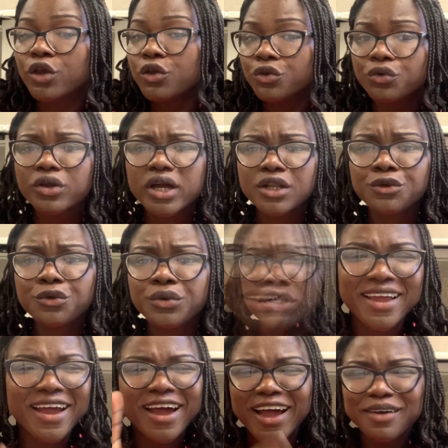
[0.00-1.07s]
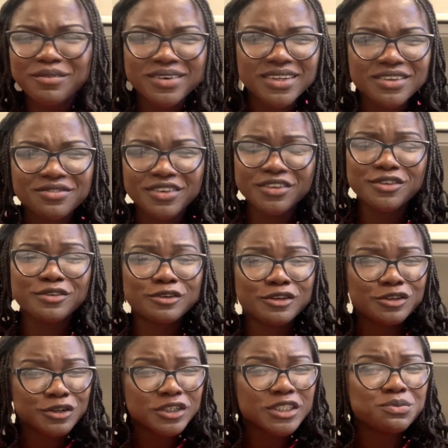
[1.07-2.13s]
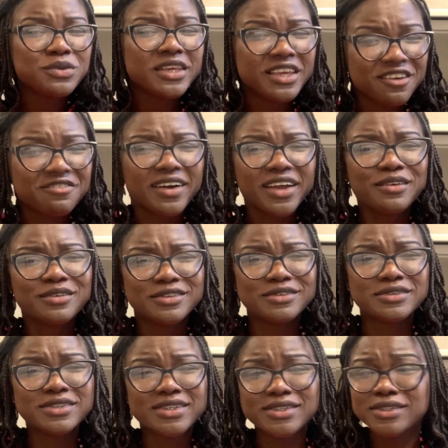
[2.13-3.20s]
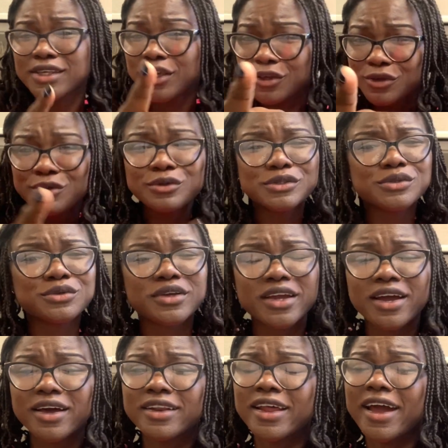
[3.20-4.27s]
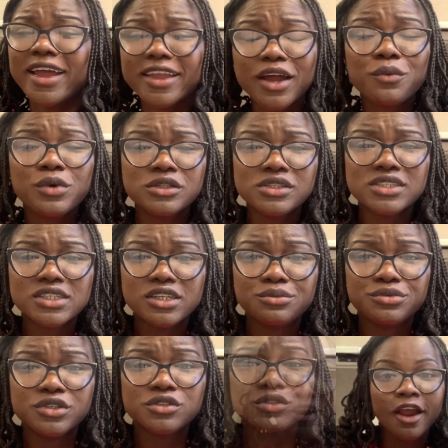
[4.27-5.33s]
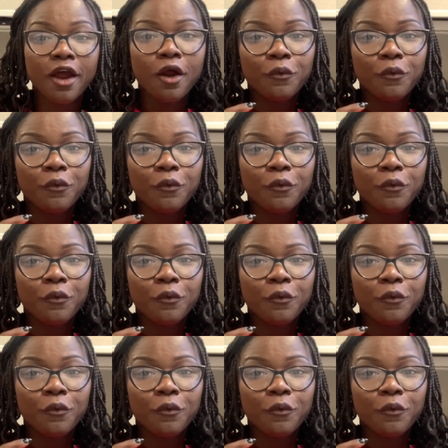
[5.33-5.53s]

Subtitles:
You can do it. I believe in you. Trust me, if I could do this, you too can. I can't wait to celebrate you.